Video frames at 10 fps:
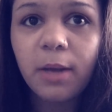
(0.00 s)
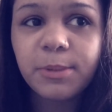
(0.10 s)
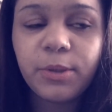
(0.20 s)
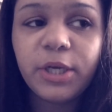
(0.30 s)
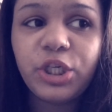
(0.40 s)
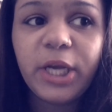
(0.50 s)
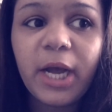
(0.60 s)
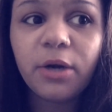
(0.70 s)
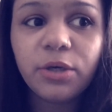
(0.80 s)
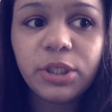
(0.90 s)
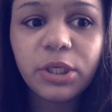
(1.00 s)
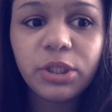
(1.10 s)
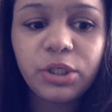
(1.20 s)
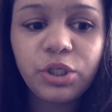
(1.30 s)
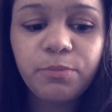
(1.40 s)
So yeah, she got hers
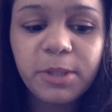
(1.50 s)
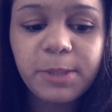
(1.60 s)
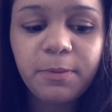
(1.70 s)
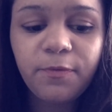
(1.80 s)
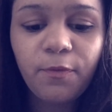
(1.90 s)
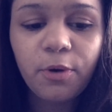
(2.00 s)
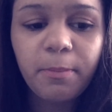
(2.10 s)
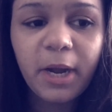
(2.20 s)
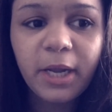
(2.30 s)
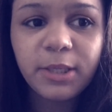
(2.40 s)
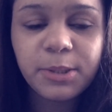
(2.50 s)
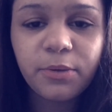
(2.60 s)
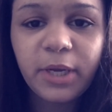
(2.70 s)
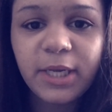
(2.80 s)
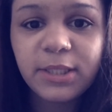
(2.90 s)
done 2 months before mine, so
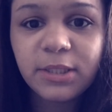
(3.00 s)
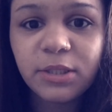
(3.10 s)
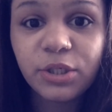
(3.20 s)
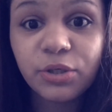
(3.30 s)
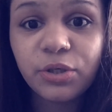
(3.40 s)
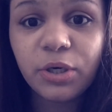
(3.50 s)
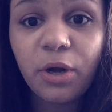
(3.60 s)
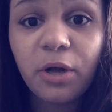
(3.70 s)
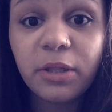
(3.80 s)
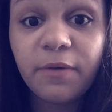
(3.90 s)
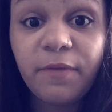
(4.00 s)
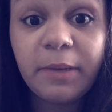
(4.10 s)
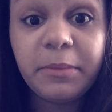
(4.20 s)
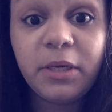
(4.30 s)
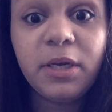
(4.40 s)
I guess the surgeon called it a
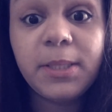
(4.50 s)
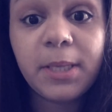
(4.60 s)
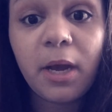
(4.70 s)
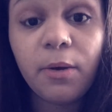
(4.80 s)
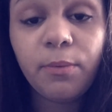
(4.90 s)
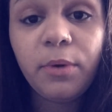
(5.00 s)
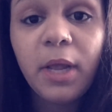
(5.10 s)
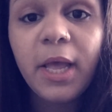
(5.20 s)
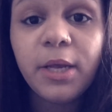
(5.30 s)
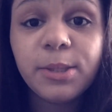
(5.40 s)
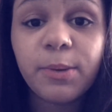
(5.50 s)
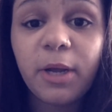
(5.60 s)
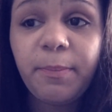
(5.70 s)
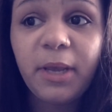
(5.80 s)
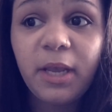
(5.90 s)
family discount. So
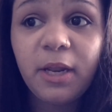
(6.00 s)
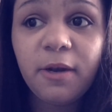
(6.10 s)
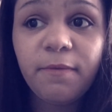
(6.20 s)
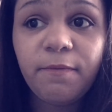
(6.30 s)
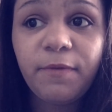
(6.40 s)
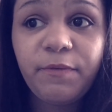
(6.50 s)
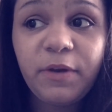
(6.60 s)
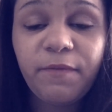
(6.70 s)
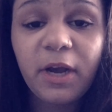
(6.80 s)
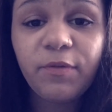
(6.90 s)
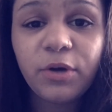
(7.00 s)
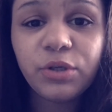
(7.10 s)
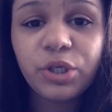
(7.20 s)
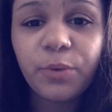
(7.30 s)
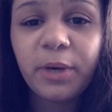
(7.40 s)
I paid
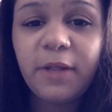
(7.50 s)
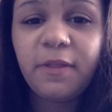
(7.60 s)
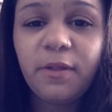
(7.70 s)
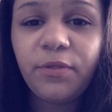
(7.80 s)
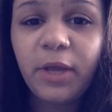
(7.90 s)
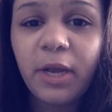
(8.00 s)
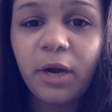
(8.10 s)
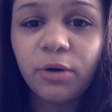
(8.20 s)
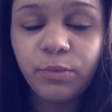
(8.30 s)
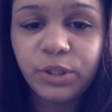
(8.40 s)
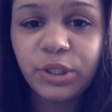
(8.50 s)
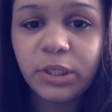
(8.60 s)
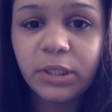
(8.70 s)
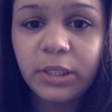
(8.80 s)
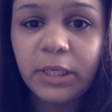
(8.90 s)
$5,500 when I think they are
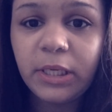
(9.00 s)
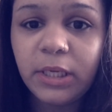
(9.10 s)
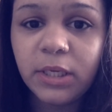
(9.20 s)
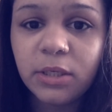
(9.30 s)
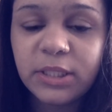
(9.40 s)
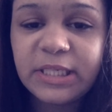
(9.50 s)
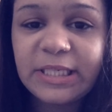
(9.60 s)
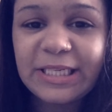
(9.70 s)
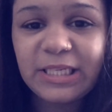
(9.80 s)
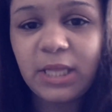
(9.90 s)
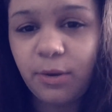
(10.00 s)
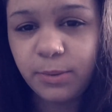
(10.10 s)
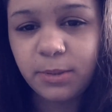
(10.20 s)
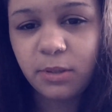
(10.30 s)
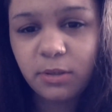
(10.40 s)
originally
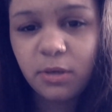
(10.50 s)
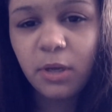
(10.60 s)
$6,000.